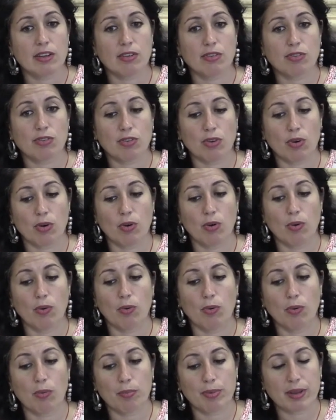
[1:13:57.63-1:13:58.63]

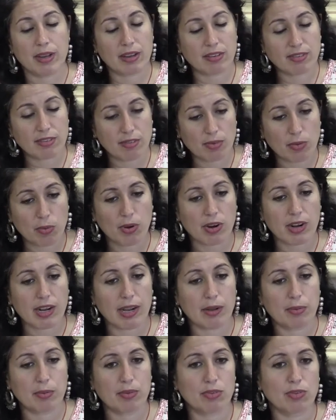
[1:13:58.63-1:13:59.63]
So because of the work
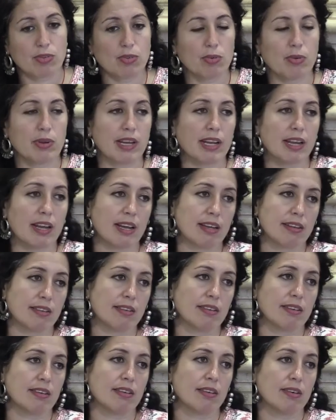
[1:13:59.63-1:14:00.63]
I was doing
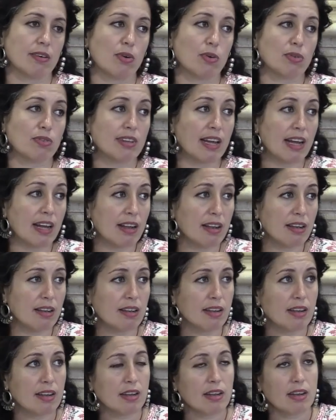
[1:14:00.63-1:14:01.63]
at the
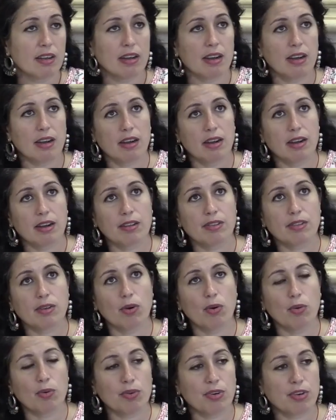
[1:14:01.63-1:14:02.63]
hotel, uh, the
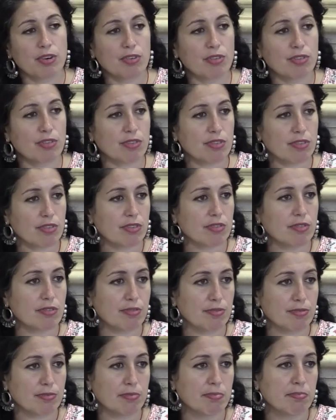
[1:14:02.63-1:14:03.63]
owners
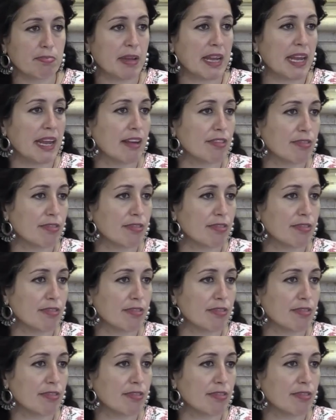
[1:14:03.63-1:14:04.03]
may